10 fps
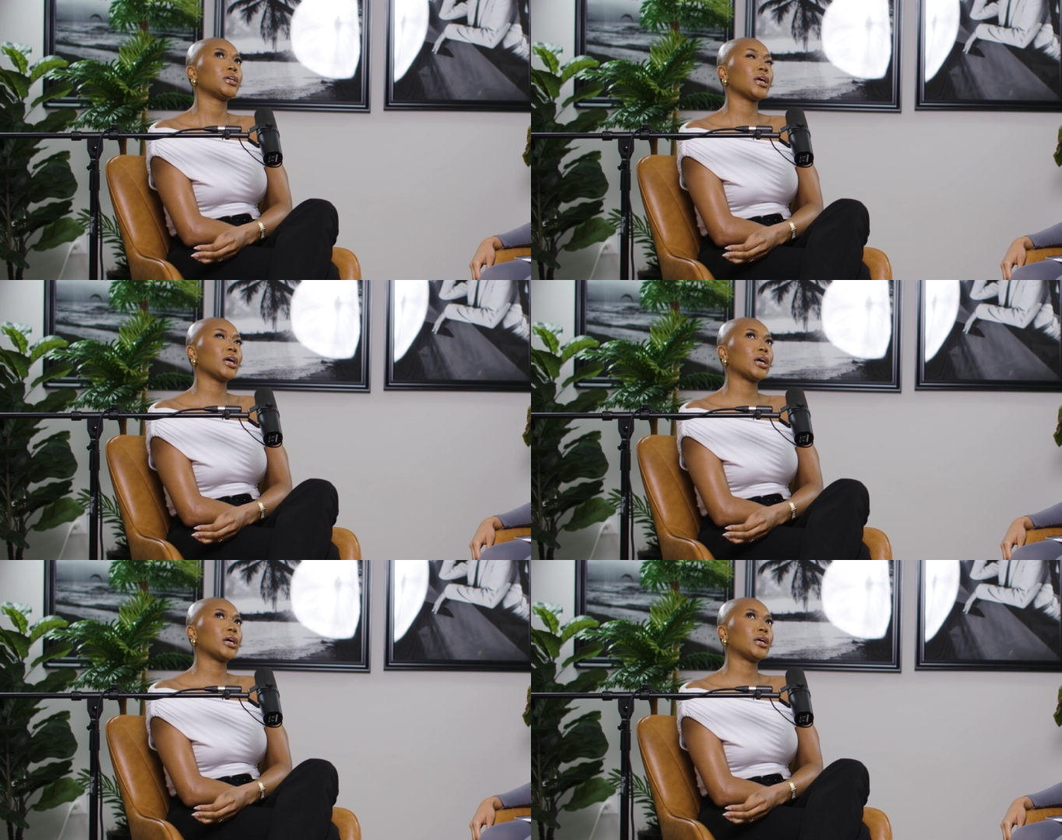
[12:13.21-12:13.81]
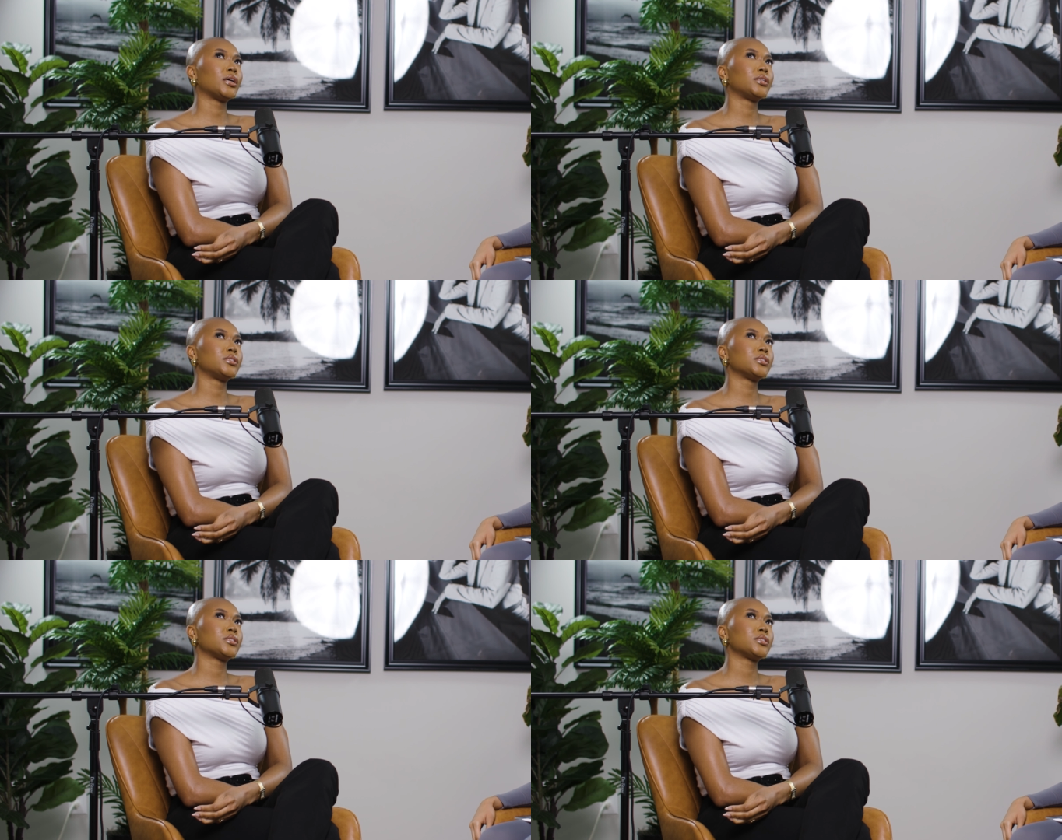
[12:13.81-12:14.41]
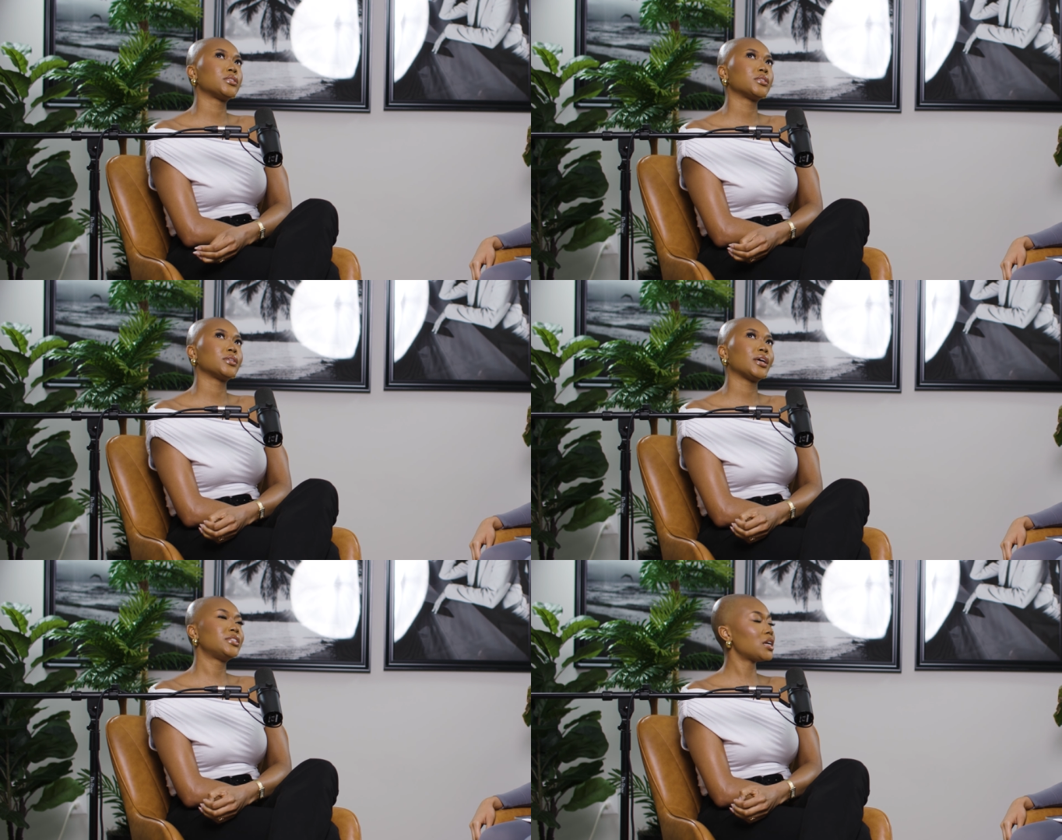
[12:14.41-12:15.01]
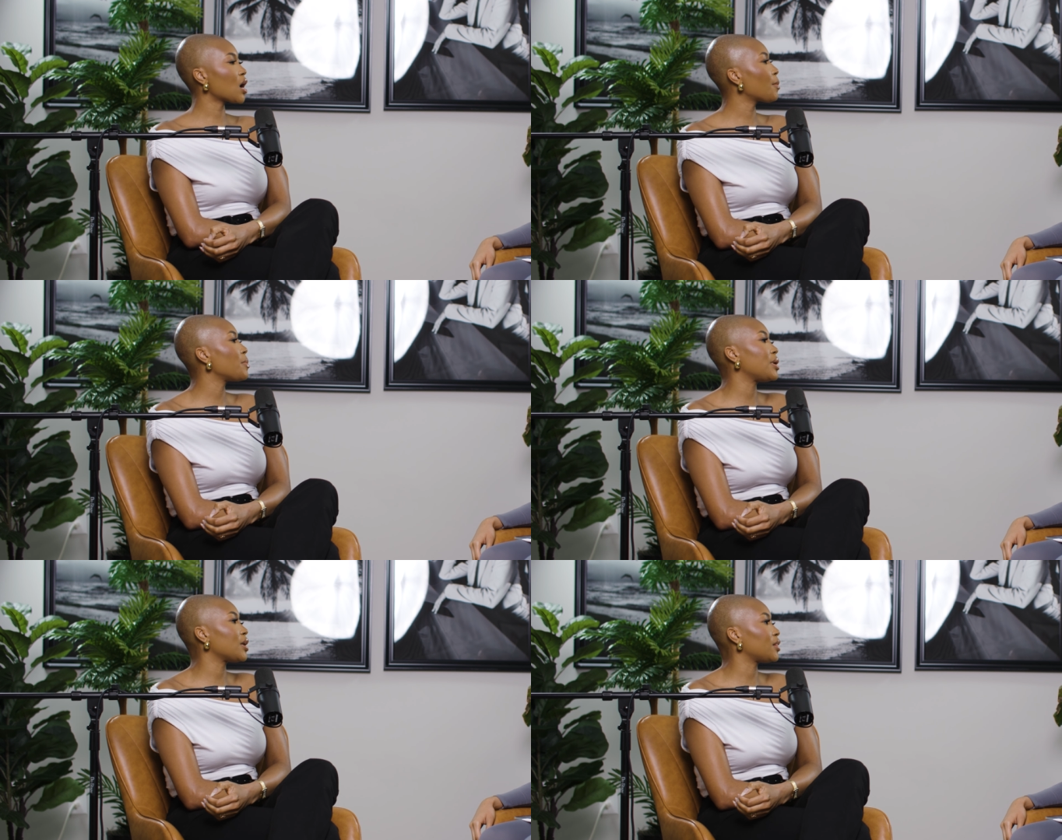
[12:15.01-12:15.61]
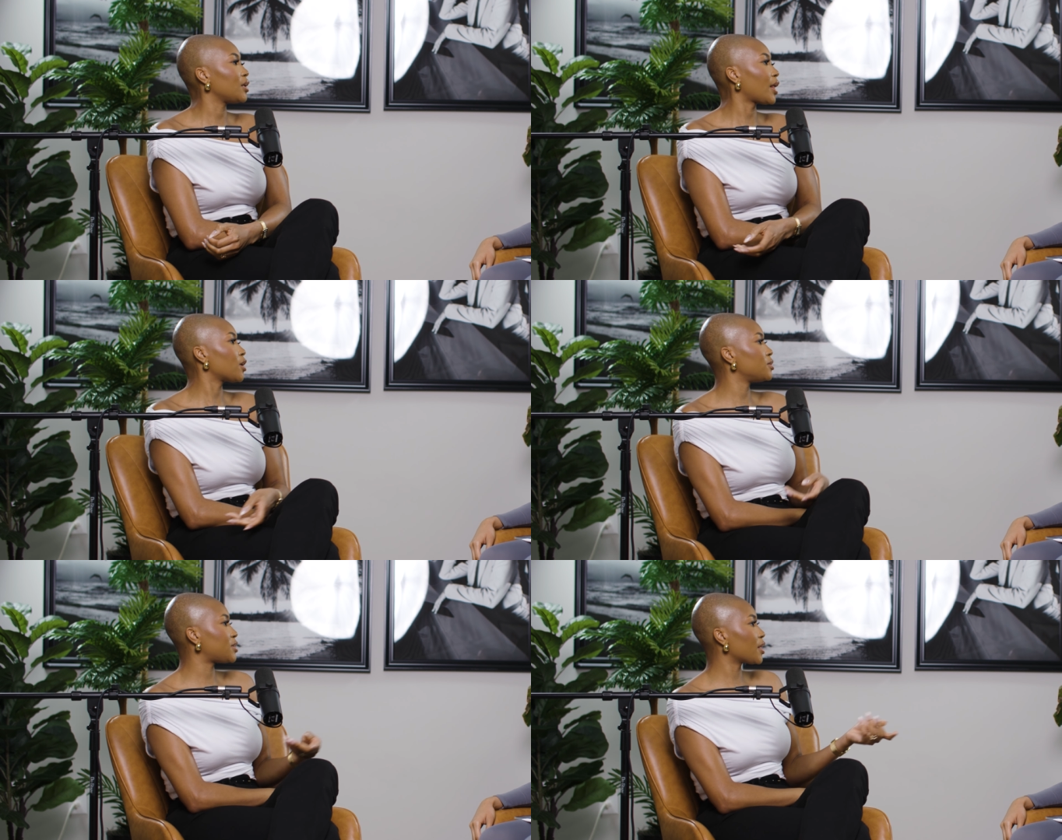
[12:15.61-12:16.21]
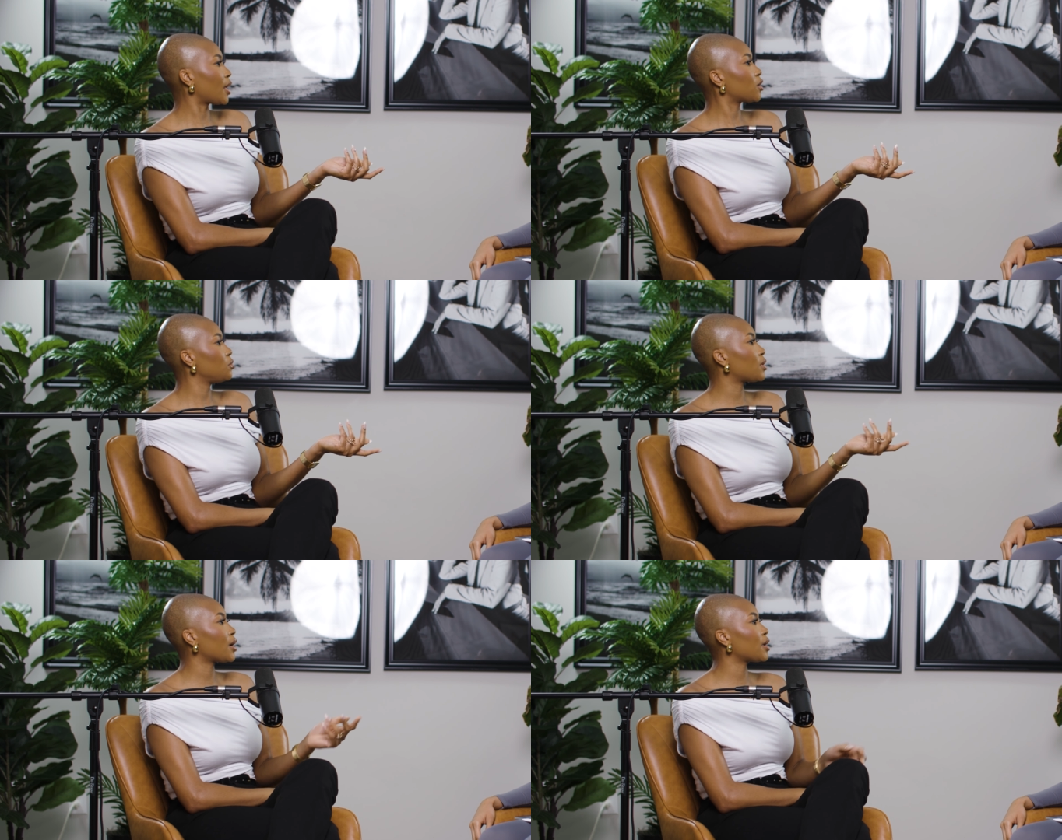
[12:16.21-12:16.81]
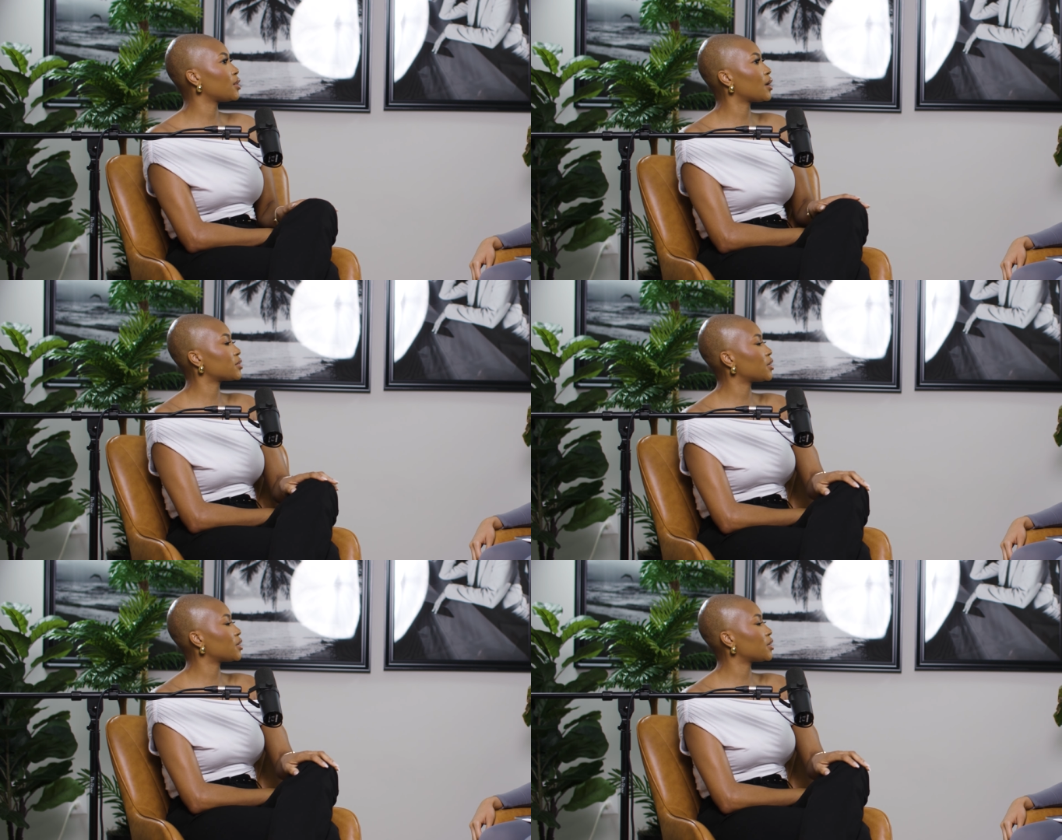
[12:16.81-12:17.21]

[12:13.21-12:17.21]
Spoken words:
and it didn't come immediately. Like you said, like you cut it and the next